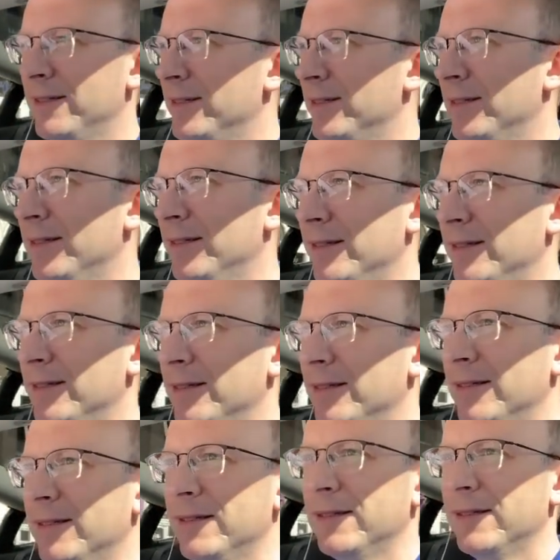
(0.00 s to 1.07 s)

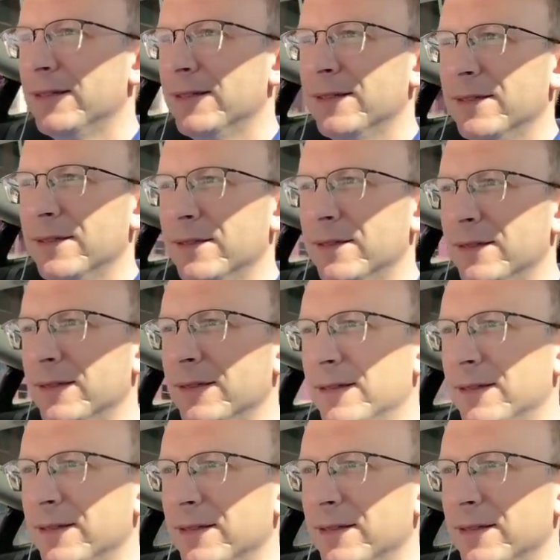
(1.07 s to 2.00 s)
No one is speaking in this clip.